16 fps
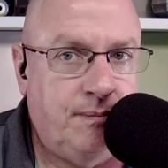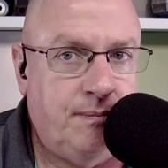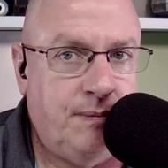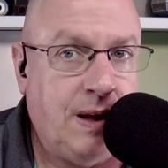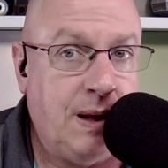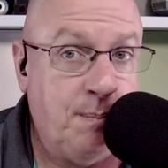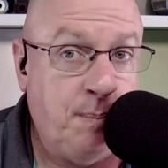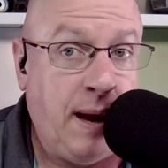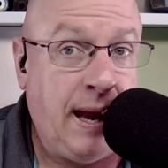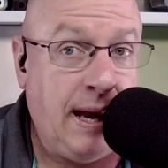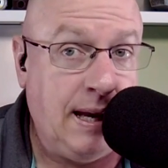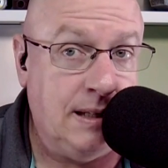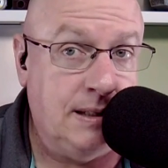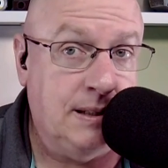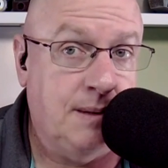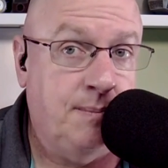get
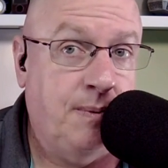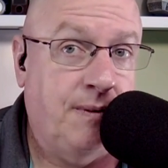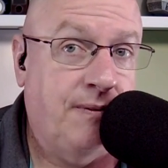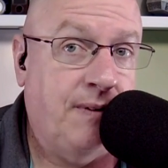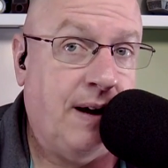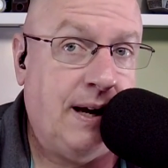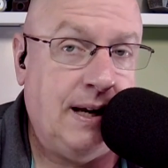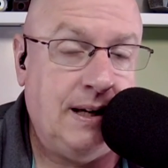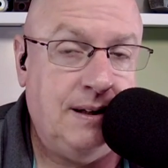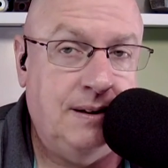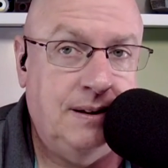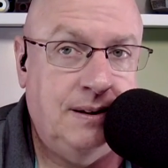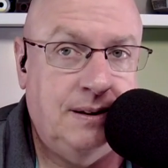paid to provide